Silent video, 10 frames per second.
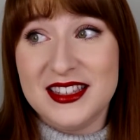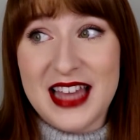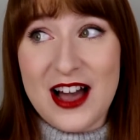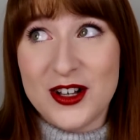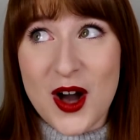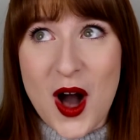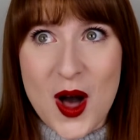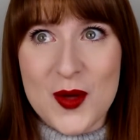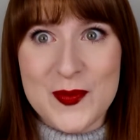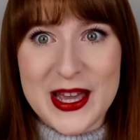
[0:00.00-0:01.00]

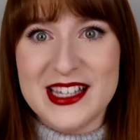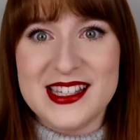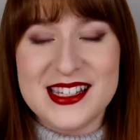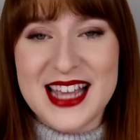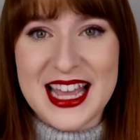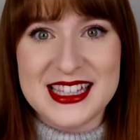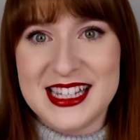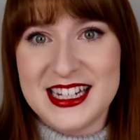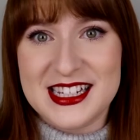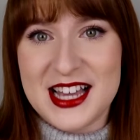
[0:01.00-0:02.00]
alcohol-based hand
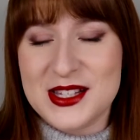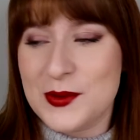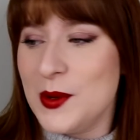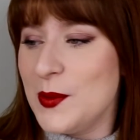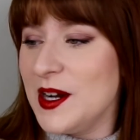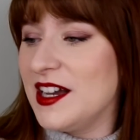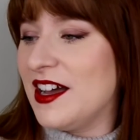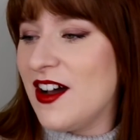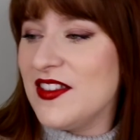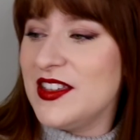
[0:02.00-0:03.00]
sanitizer will work.
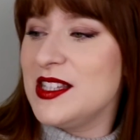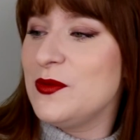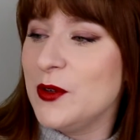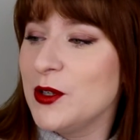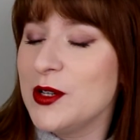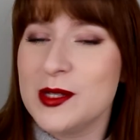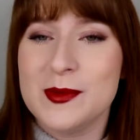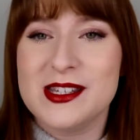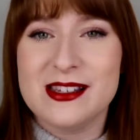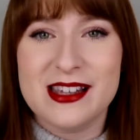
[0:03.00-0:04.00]
I got this for
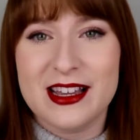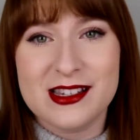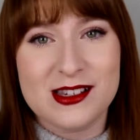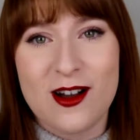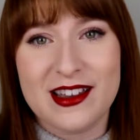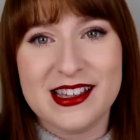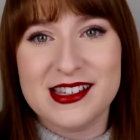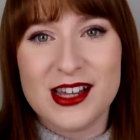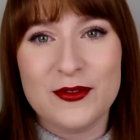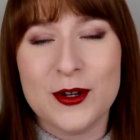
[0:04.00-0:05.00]
Christmas as like a stocking
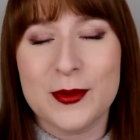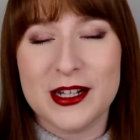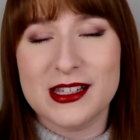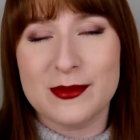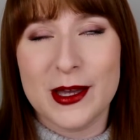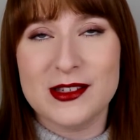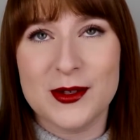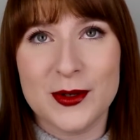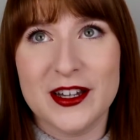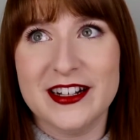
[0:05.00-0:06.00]
stuffer, but it smells
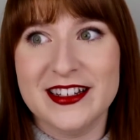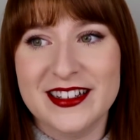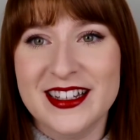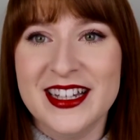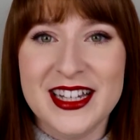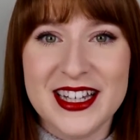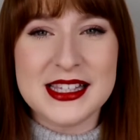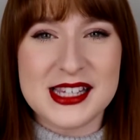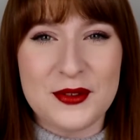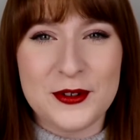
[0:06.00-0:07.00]
so good.
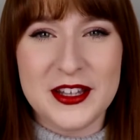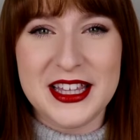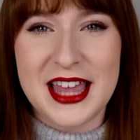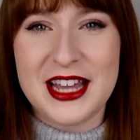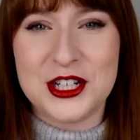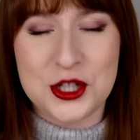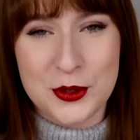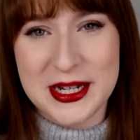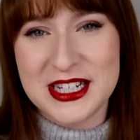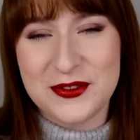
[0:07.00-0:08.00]
It's definitely like a
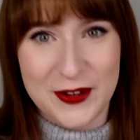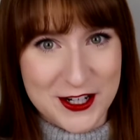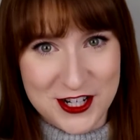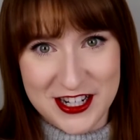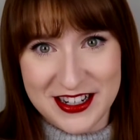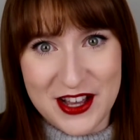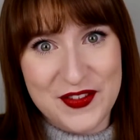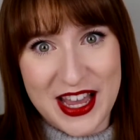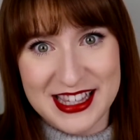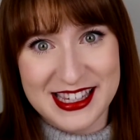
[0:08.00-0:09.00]
treat version
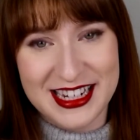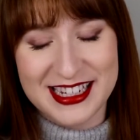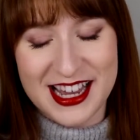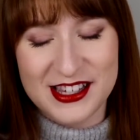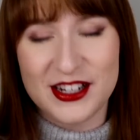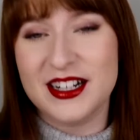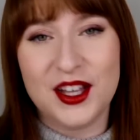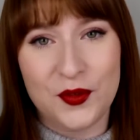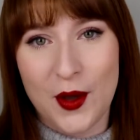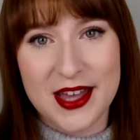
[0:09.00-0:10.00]
of hand
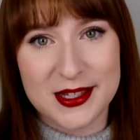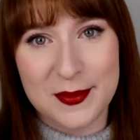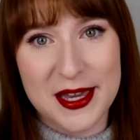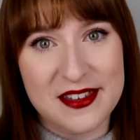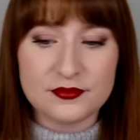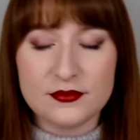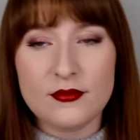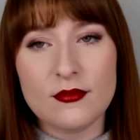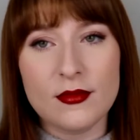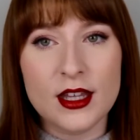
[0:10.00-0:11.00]
sanitizer, if you ask me.
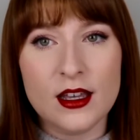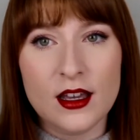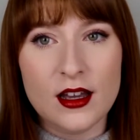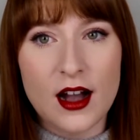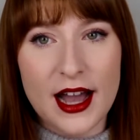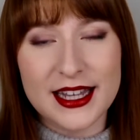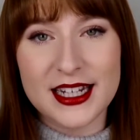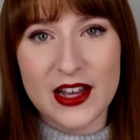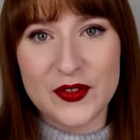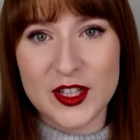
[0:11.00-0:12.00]
I
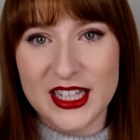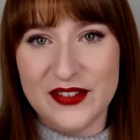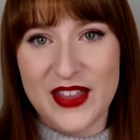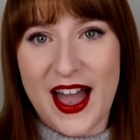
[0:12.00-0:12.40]
can never leave the